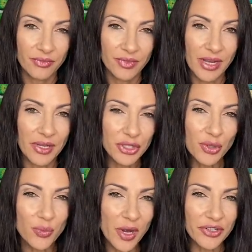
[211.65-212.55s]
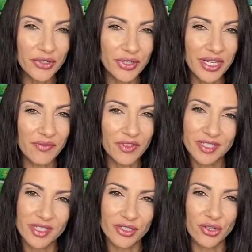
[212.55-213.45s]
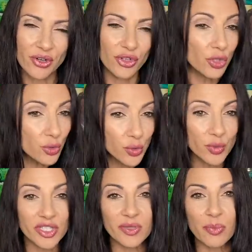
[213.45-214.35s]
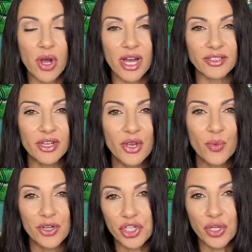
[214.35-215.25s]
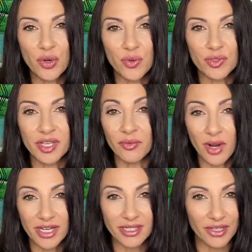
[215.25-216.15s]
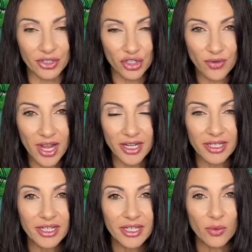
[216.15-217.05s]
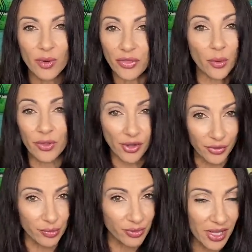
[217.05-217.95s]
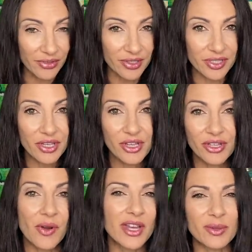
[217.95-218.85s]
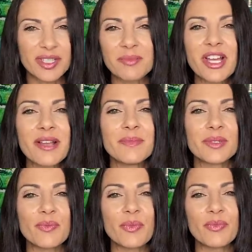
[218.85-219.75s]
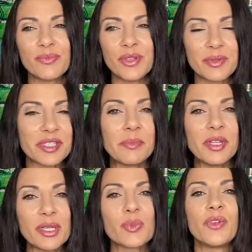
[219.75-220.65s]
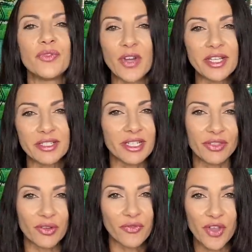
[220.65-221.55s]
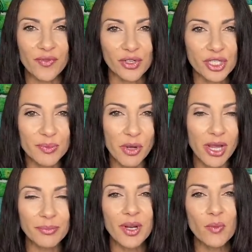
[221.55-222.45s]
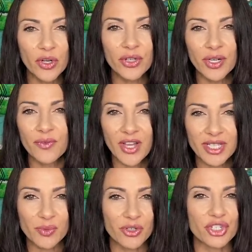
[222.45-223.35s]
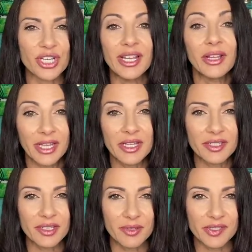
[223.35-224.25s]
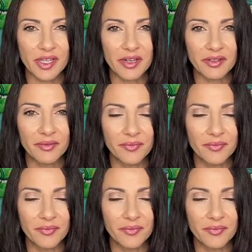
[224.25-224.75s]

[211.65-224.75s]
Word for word: Now, I do wonder if this is her usual spot when she goes and rides in the truck with or without her brothers. You know, I know sometimes, you know, siblings will fight to get their favorite spot, but I'm wondering if that's where she likes to sit.